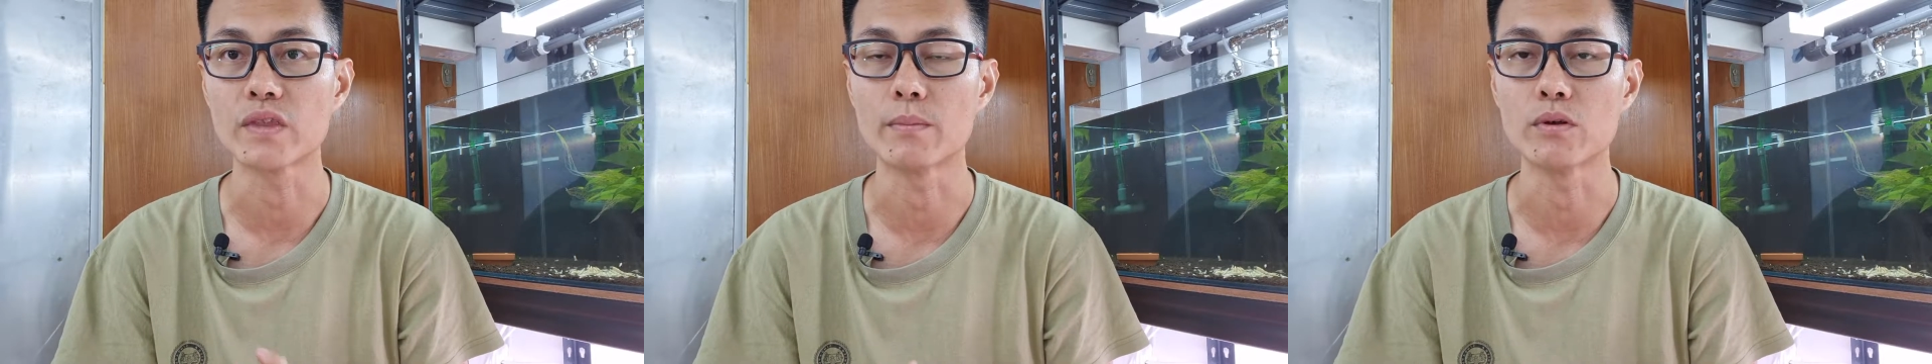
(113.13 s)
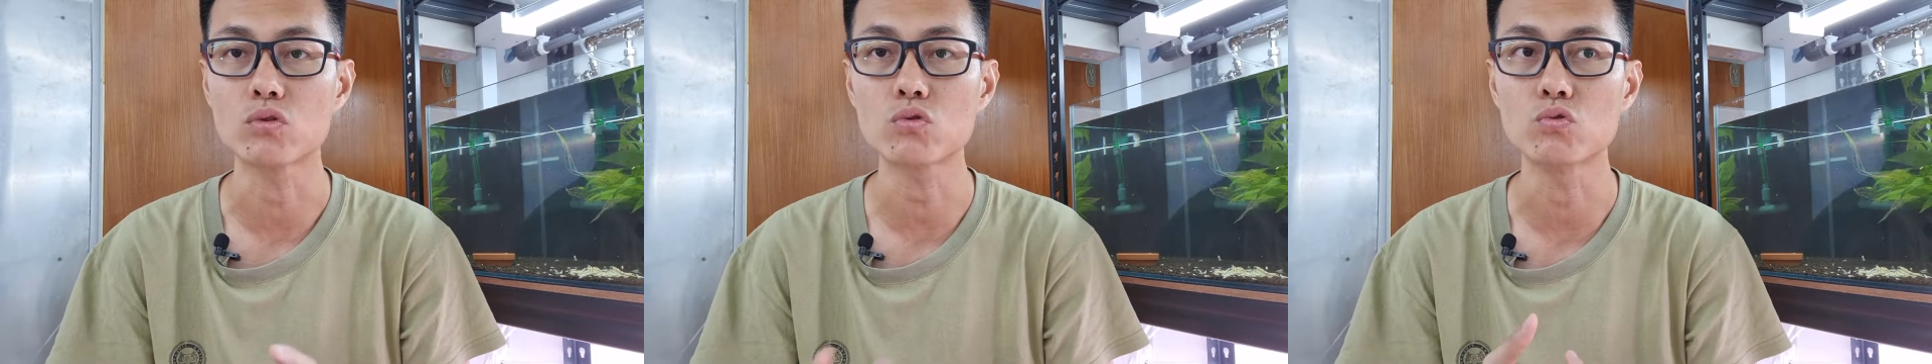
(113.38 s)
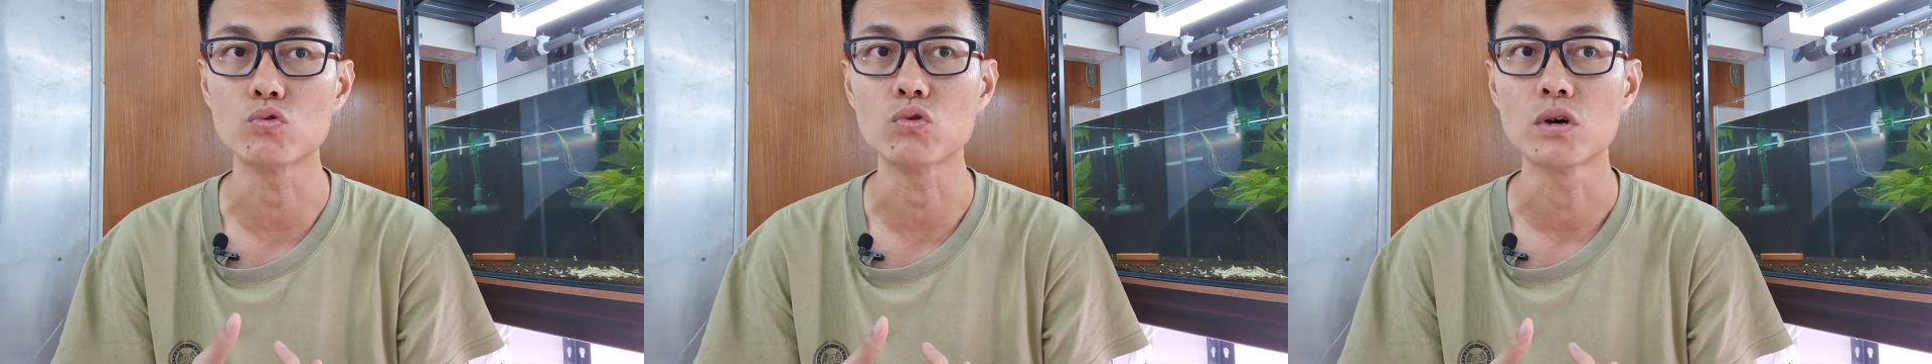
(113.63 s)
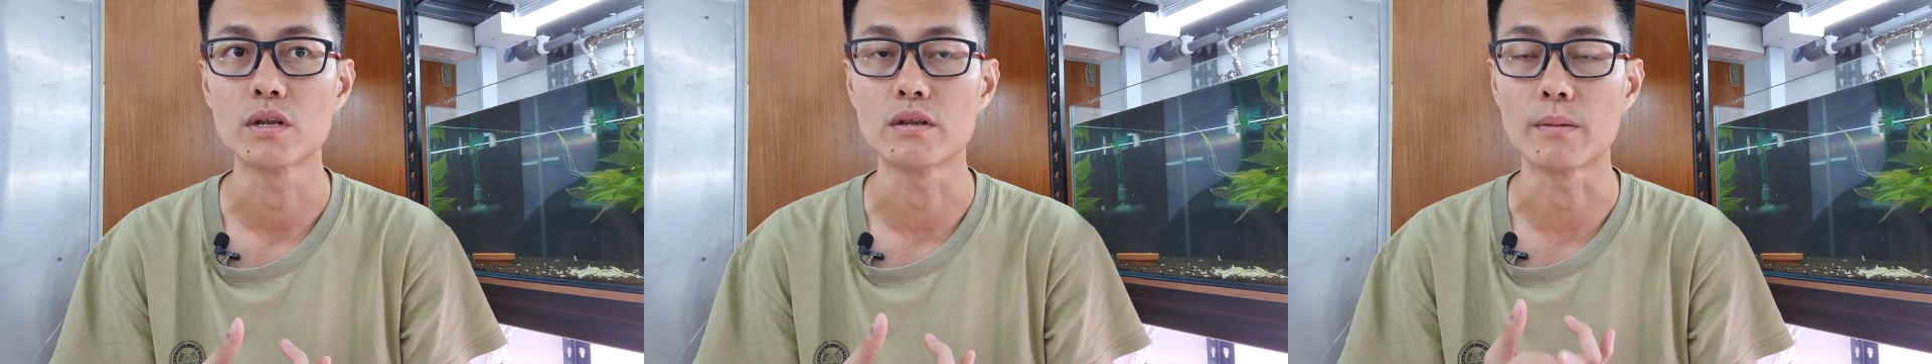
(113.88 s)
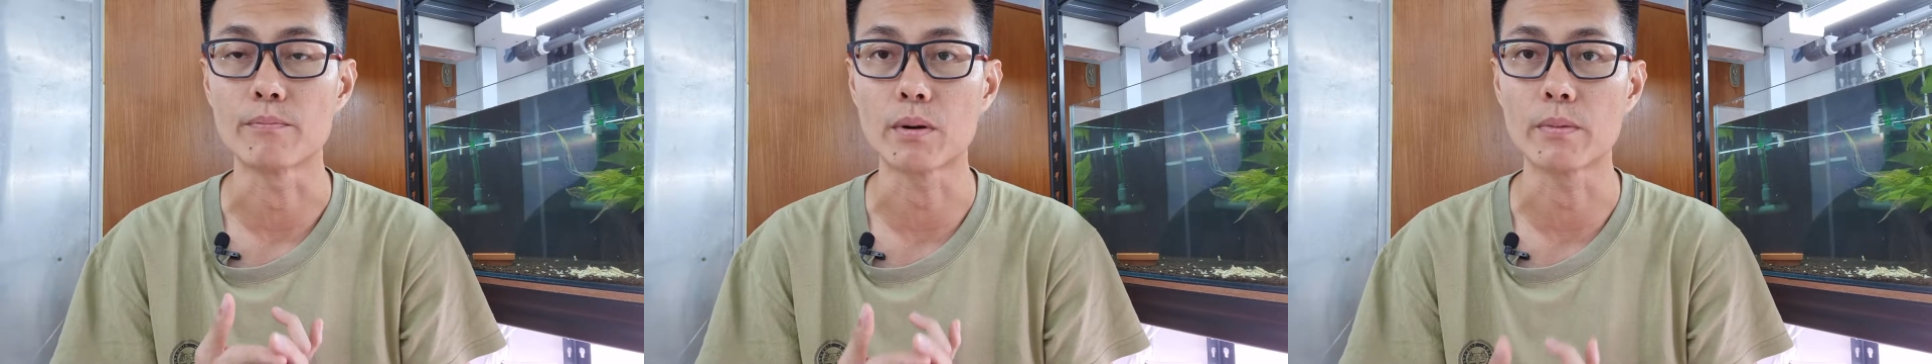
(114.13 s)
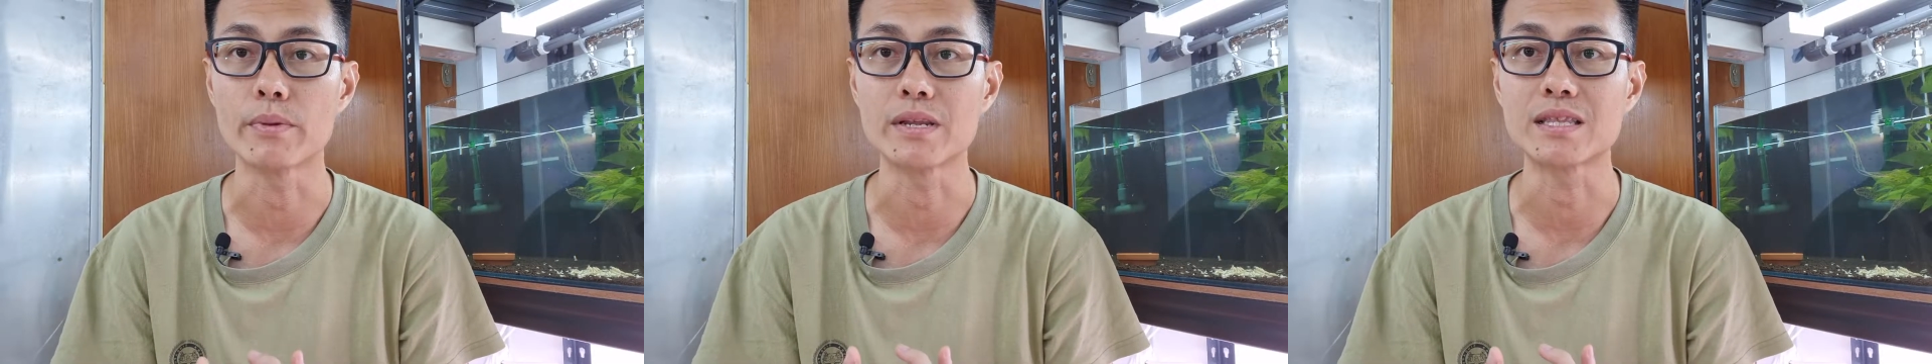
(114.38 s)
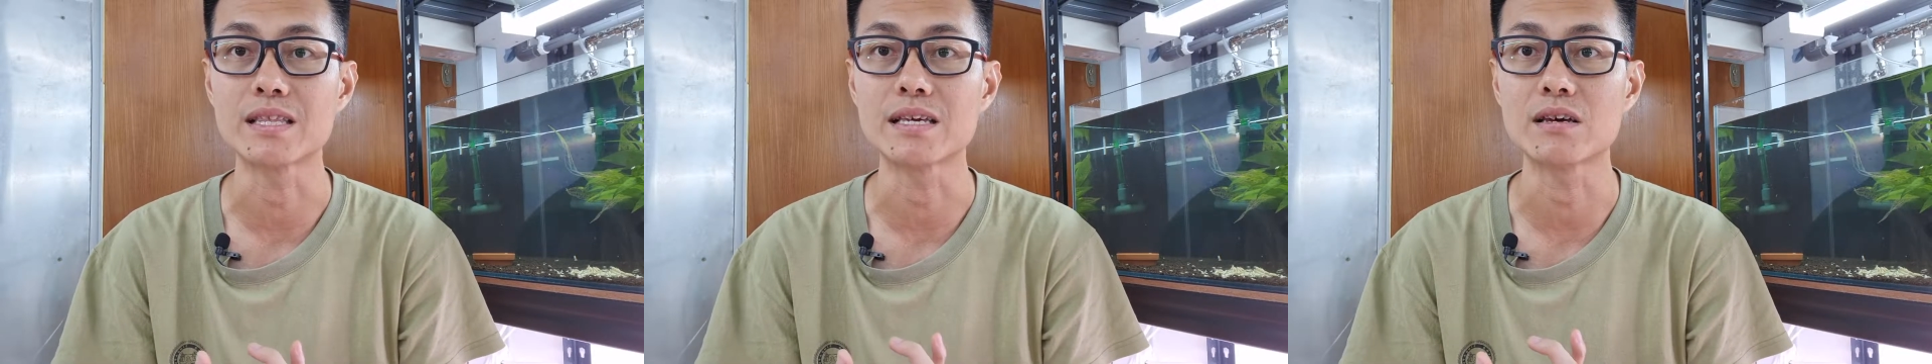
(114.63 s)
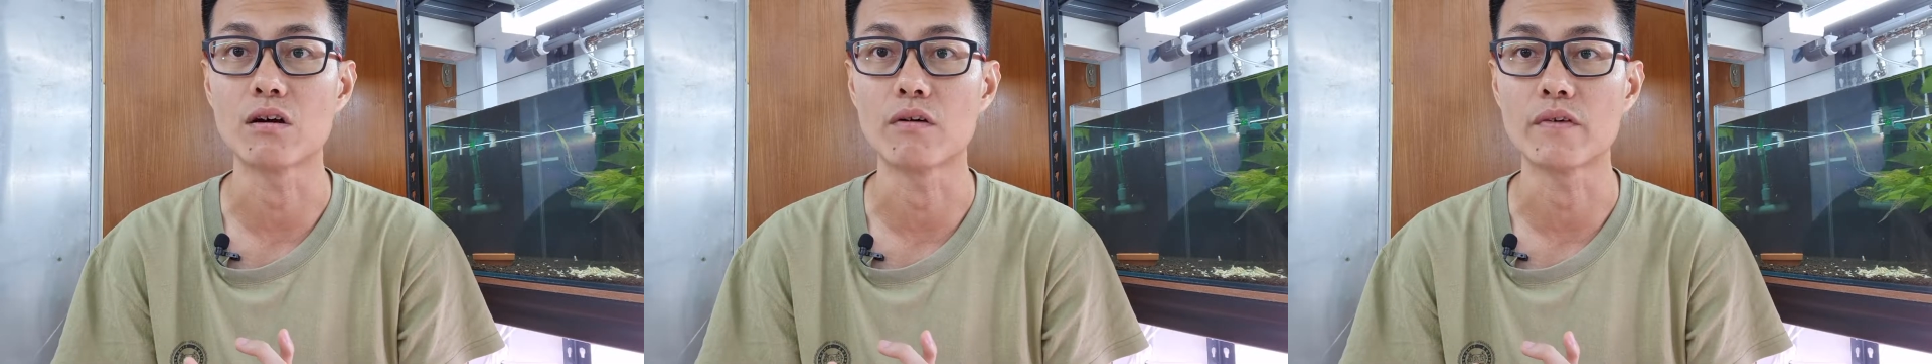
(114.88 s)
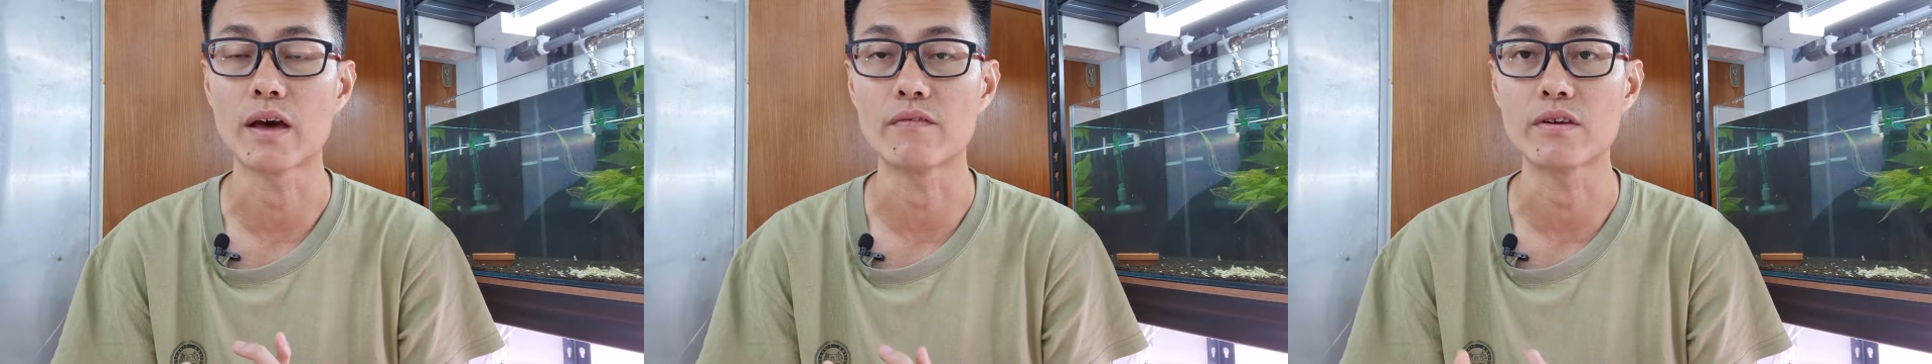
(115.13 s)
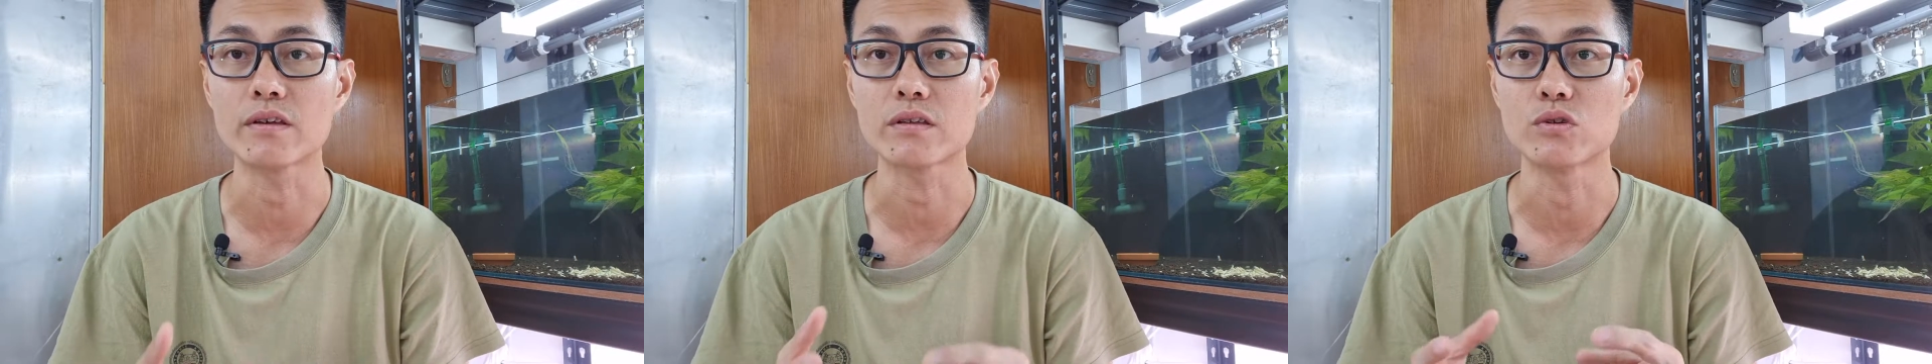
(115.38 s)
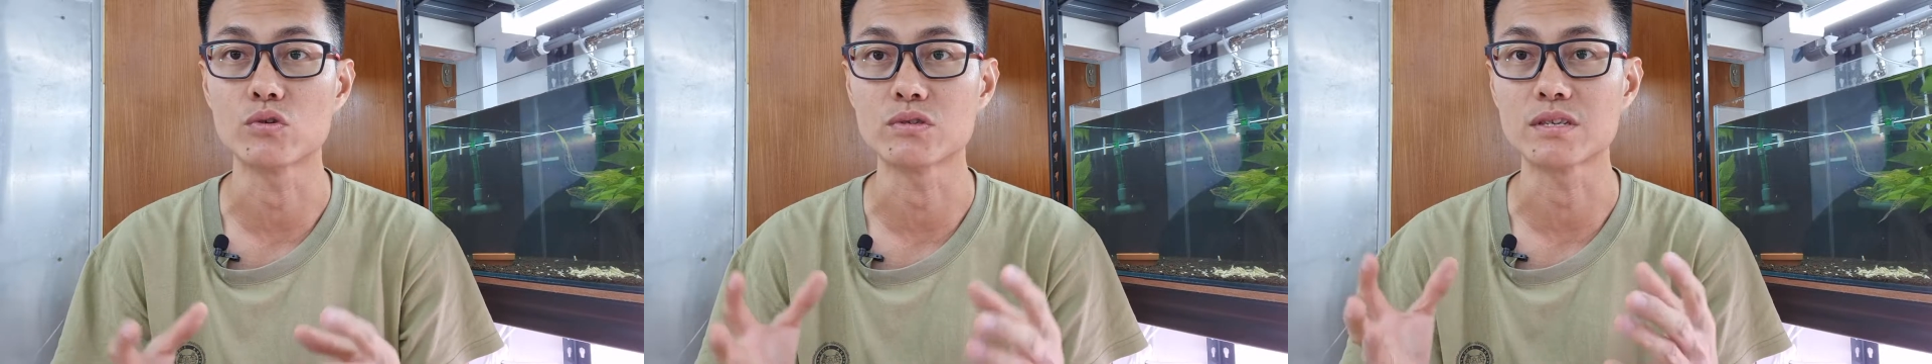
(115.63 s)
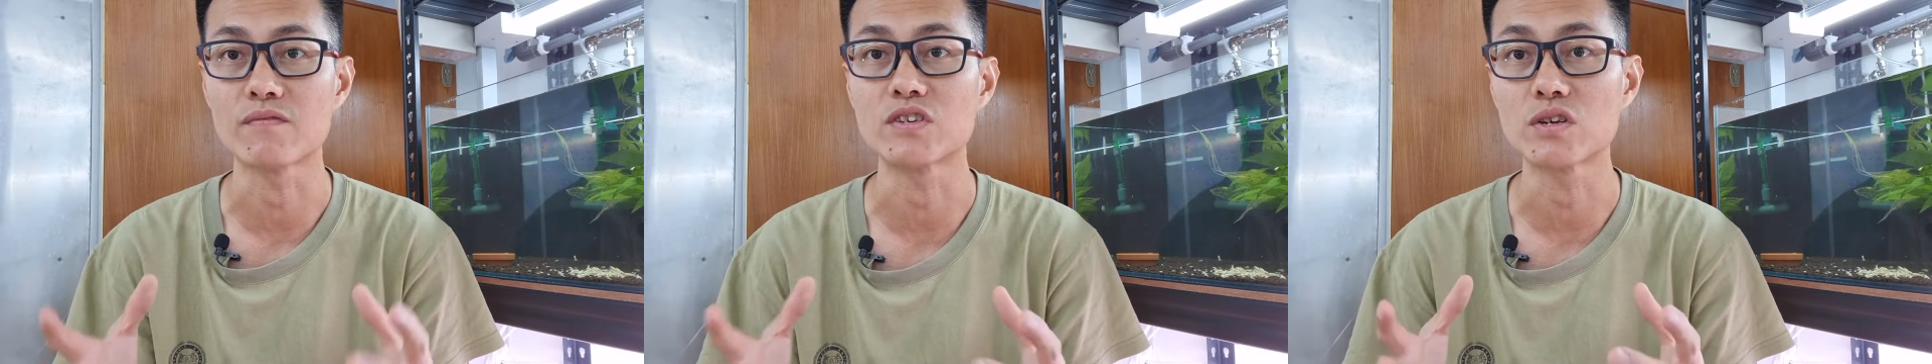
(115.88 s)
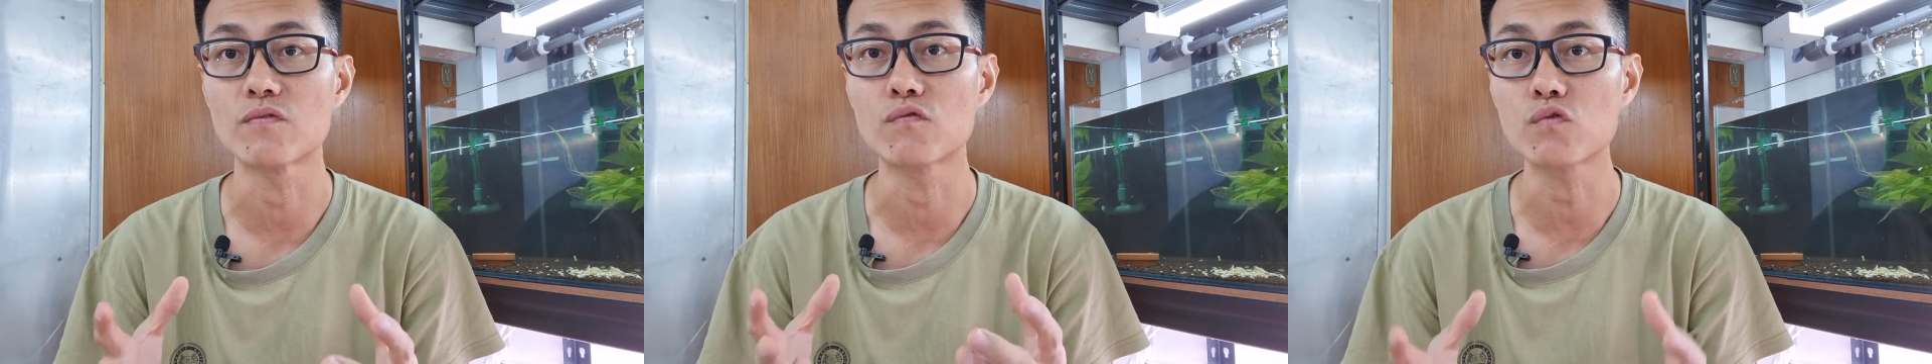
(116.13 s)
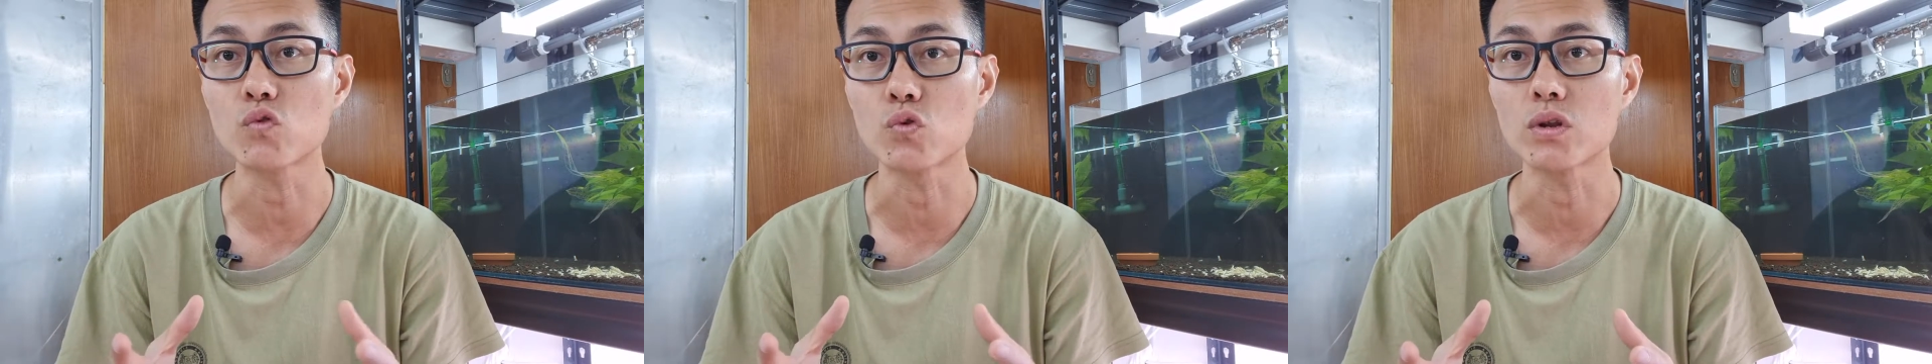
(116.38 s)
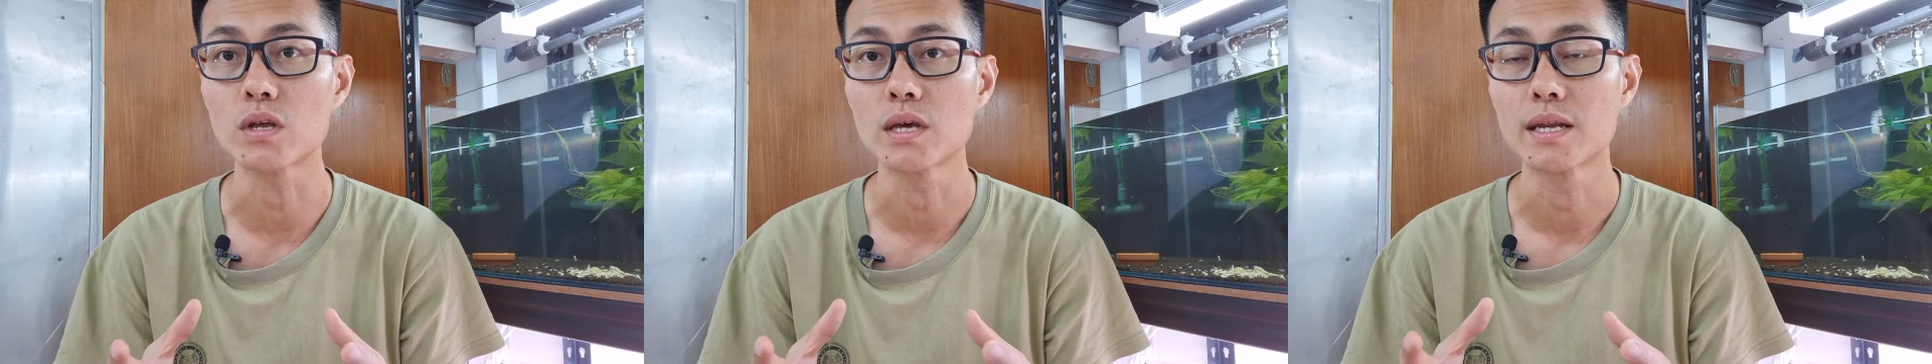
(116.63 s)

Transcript: Number two, the probability of having, you know, sufficient food,